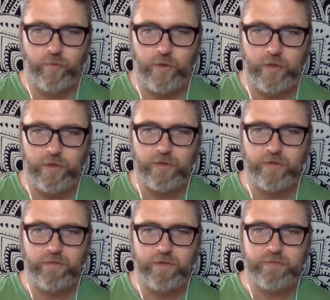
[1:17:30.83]
bring your
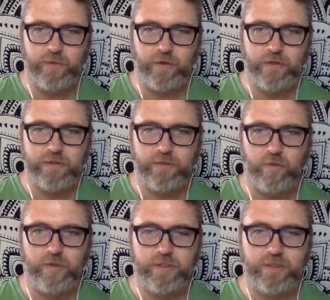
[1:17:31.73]
lived experience
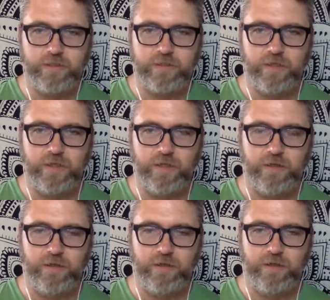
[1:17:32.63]
in Mauritius
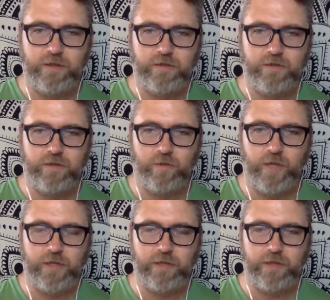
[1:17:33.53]
to to the
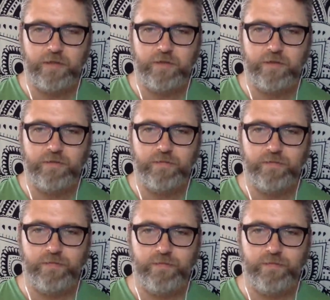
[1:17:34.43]
writing that you do.